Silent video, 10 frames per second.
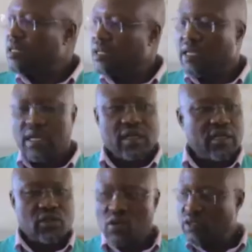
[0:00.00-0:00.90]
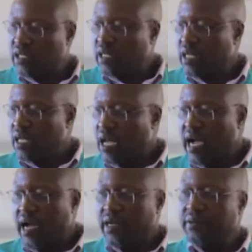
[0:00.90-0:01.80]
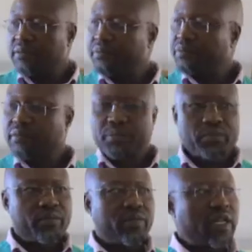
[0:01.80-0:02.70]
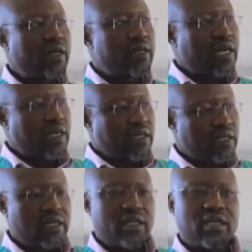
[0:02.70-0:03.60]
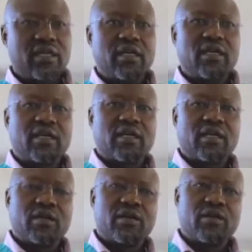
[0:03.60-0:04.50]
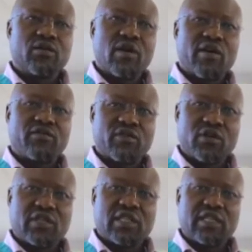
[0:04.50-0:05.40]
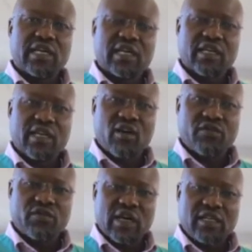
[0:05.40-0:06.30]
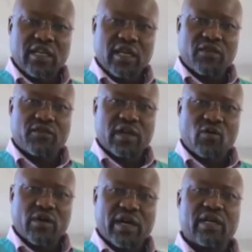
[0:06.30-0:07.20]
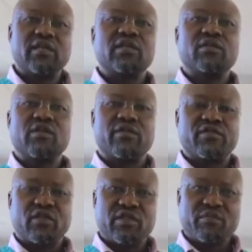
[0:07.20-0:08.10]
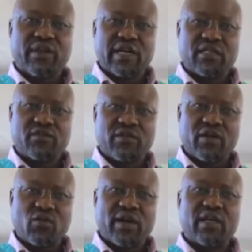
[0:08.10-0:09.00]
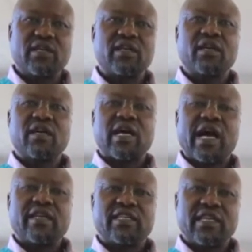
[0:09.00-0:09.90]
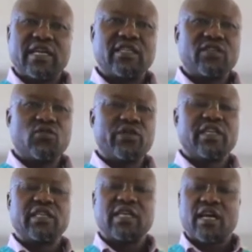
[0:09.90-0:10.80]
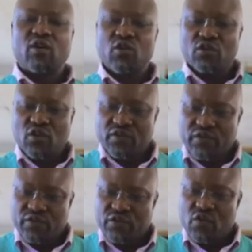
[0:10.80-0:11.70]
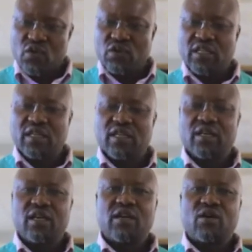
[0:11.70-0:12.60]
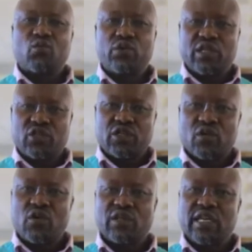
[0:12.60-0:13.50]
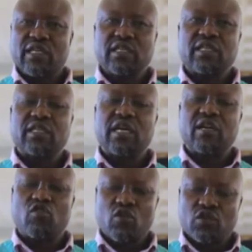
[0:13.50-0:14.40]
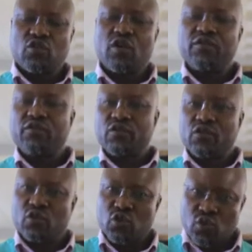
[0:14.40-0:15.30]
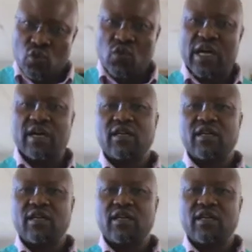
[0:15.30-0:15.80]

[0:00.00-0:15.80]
The reasons are that you have not taken care of your teeth very well, you have not brushed very well, and yet you eat a lot of food which contains a lot of sugar,